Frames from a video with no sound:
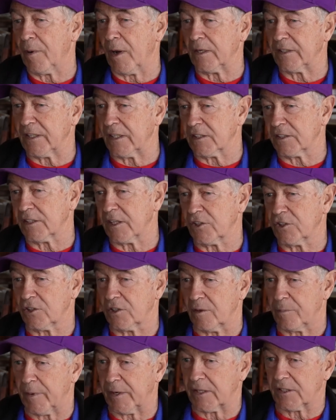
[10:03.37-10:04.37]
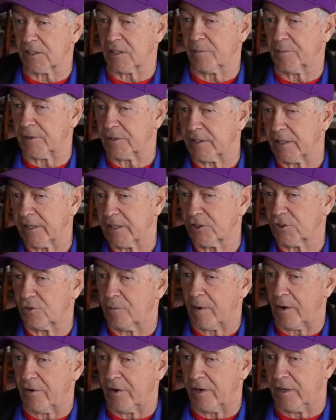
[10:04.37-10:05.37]
Pinetown Station, they pick us up, they take us to
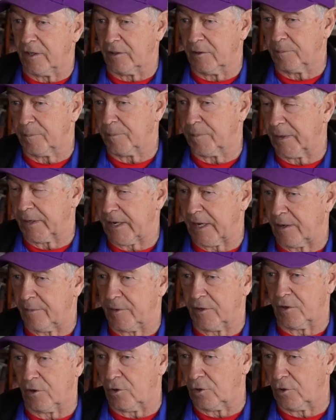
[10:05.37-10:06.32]
Marion Hill Academy, the